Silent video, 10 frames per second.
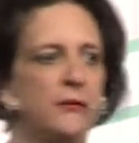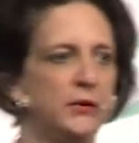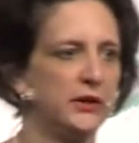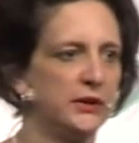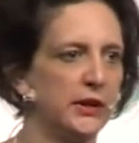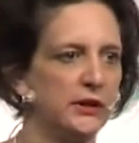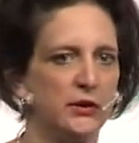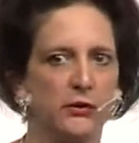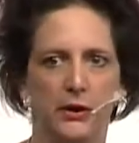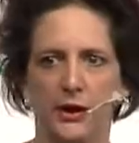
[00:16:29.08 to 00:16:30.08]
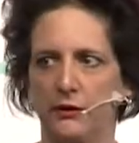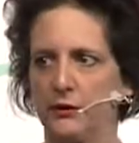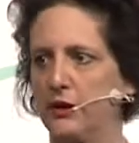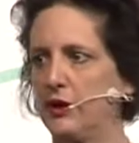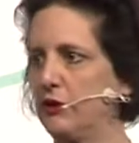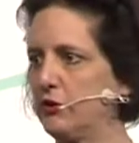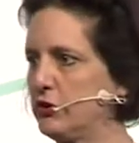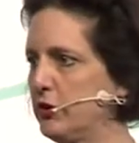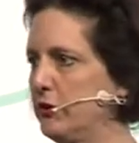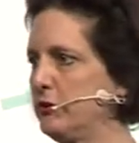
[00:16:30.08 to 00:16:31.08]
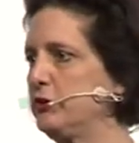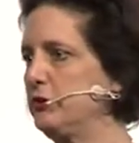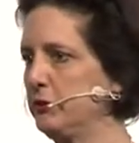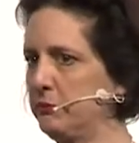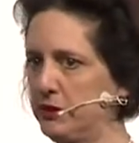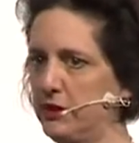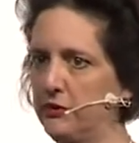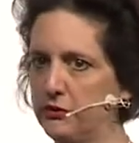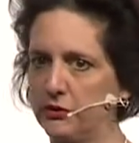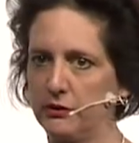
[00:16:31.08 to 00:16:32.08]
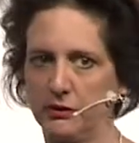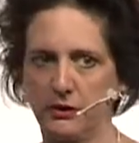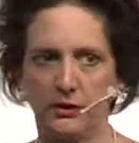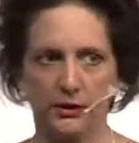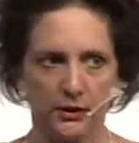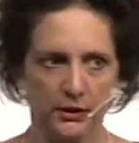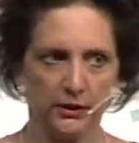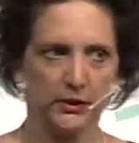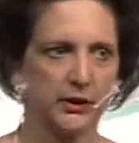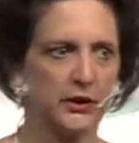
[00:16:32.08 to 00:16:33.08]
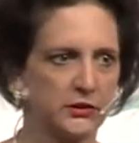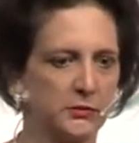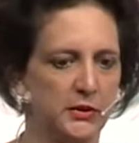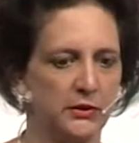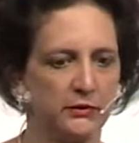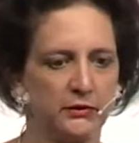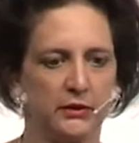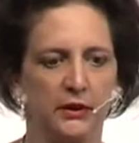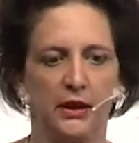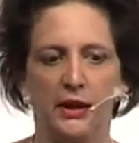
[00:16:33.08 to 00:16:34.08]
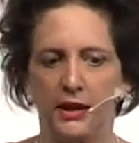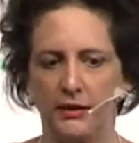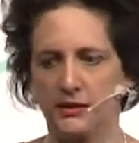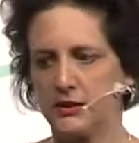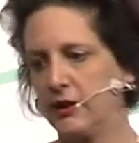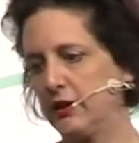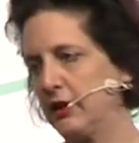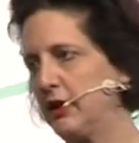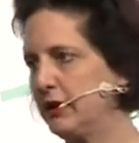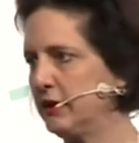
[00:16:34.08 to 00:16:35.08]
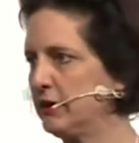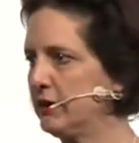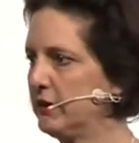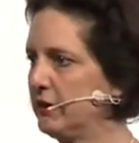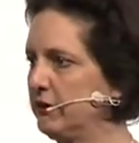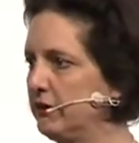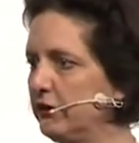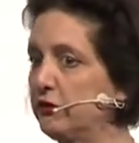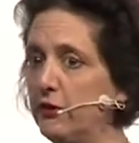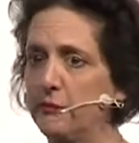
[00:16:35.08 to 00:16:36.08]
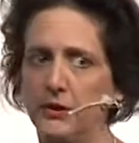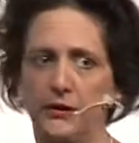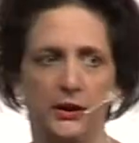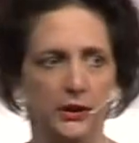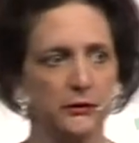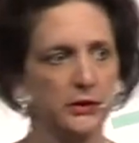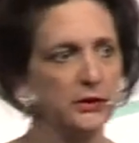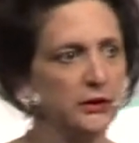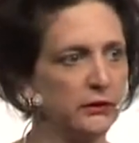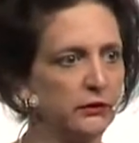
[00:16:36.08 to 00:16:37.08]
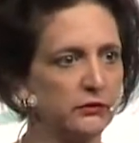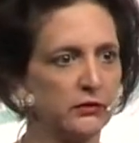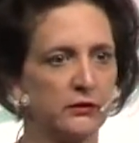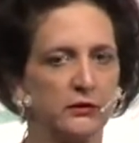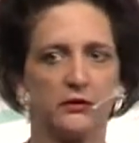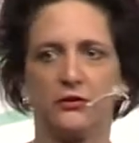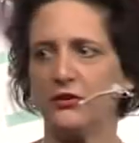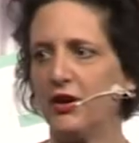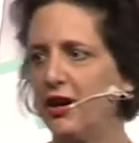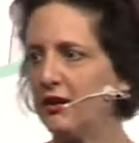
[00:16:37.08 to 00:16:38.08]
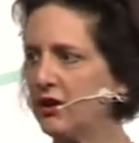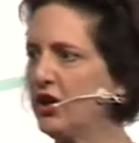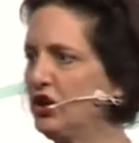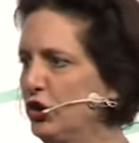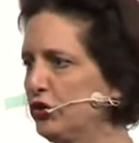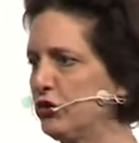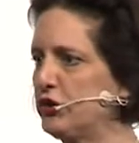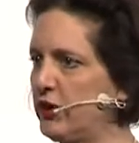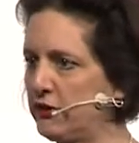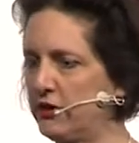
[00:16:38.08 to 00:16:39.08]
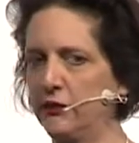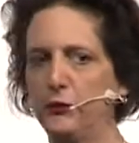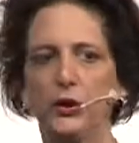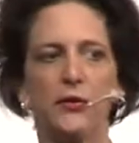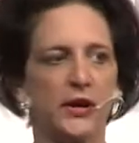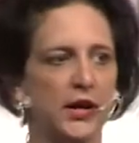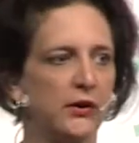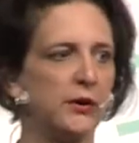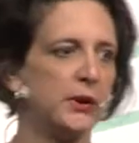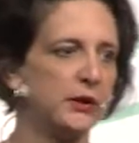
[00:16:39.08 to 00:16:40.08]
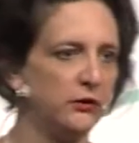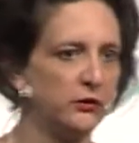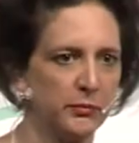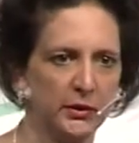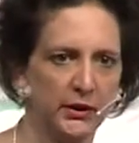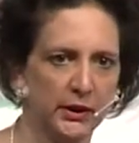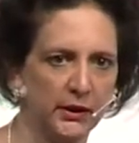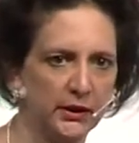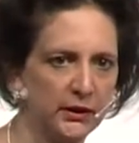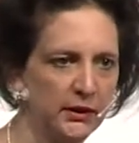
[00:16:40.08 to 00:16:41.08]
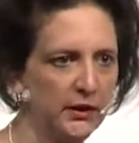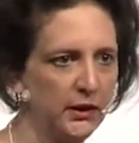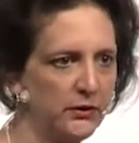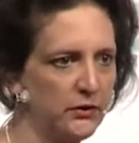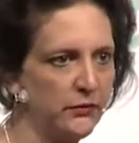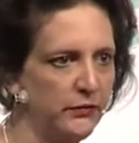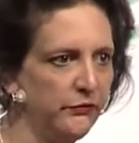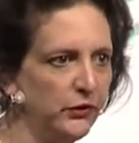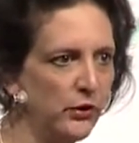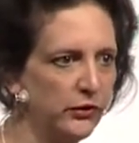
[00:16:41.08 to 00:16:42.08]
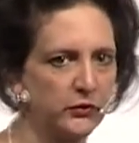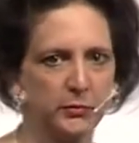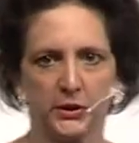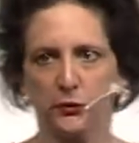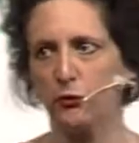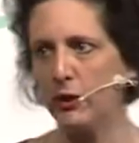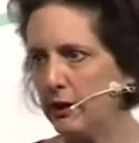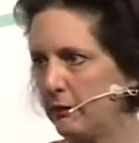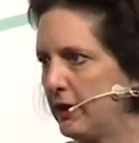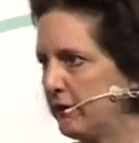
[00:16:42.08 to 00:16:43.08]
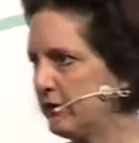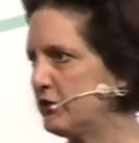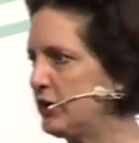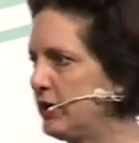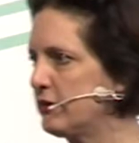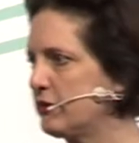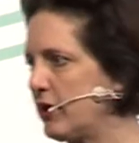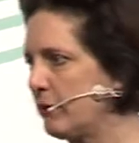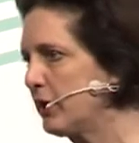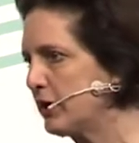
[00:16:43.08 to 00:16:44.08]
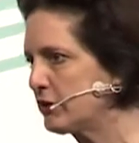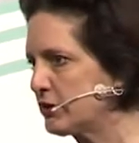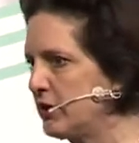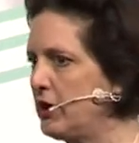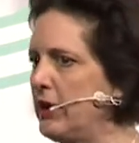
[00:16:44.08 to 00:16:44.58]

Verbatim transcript: that we can then go out and show to potential customers and say, hey, is this something that you would use? This is not user testing. We don't care about usability. I don't know if you've noticed, but the web hasn't changed that much.